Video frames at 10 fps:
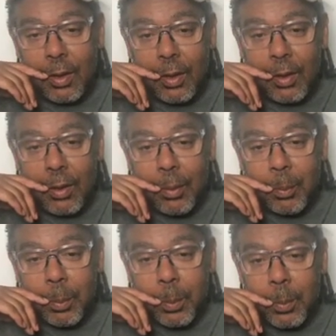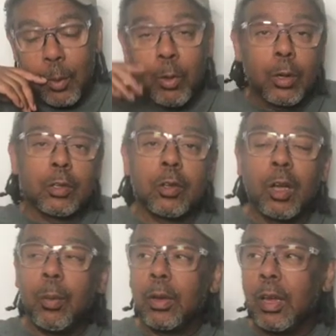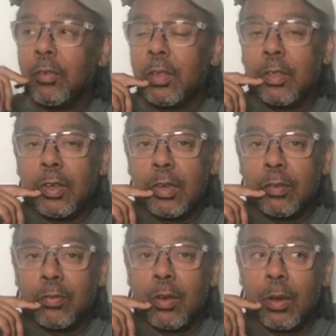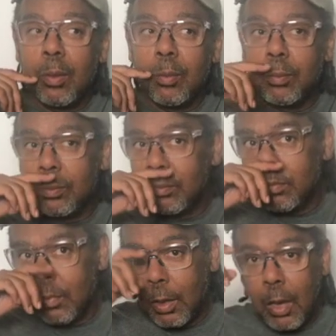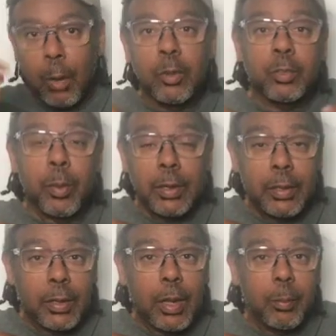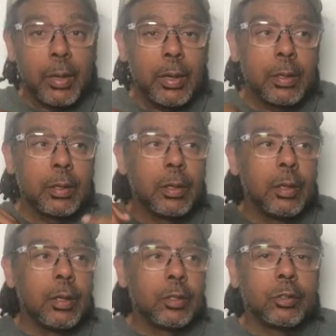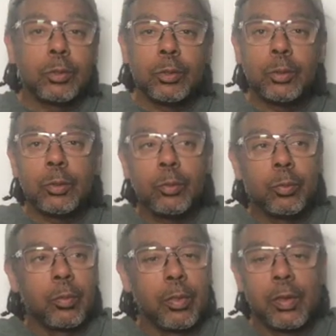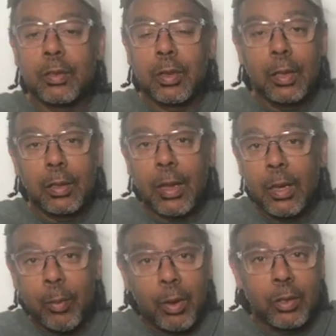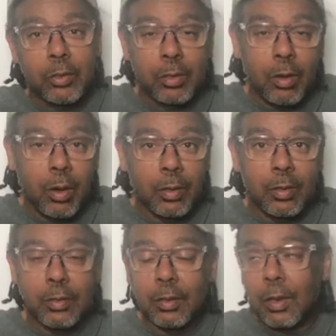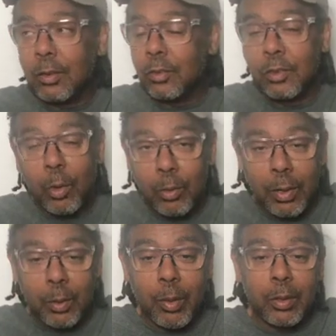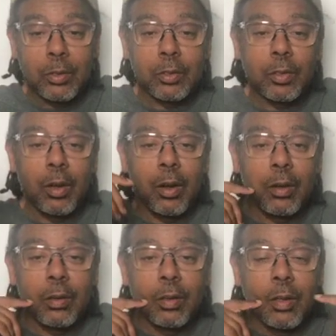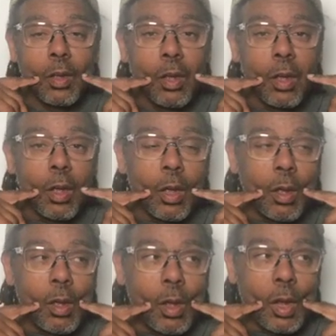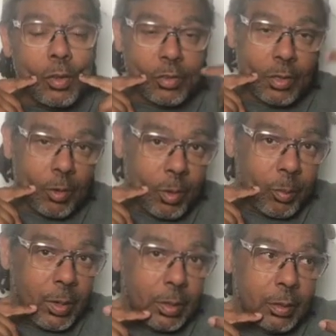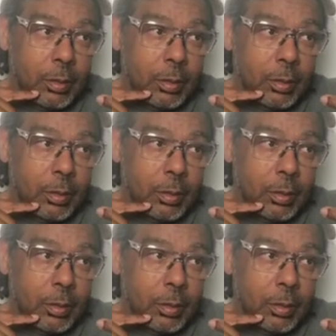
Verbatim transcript: Um, we're going to talk about everything from how much money that I make to the things that I like about Instacart, the things that I don't like about Instacart, etc. But